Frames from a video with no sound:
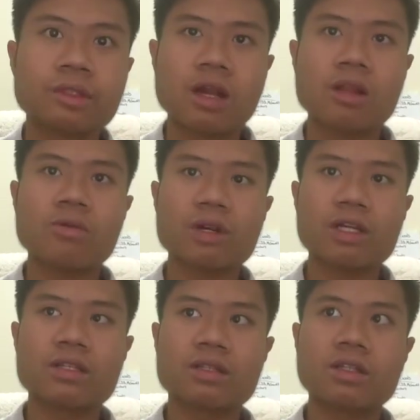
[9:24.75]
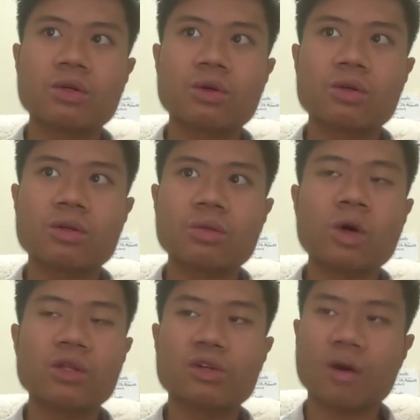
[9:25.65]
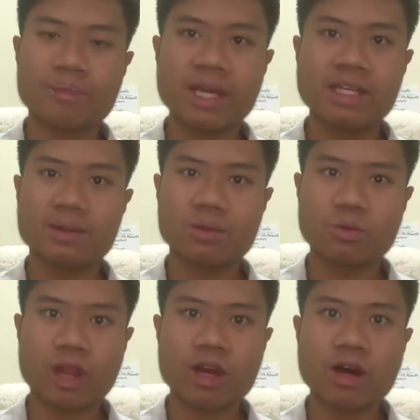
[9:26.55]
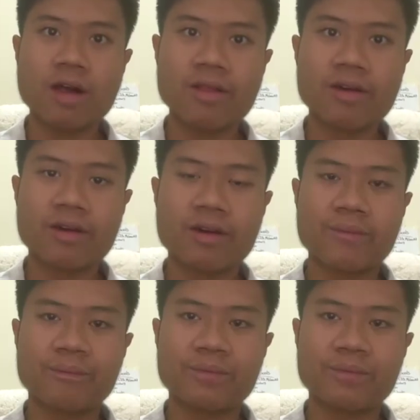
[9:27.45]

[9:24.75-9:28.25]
Another one is you don't want to compete with the other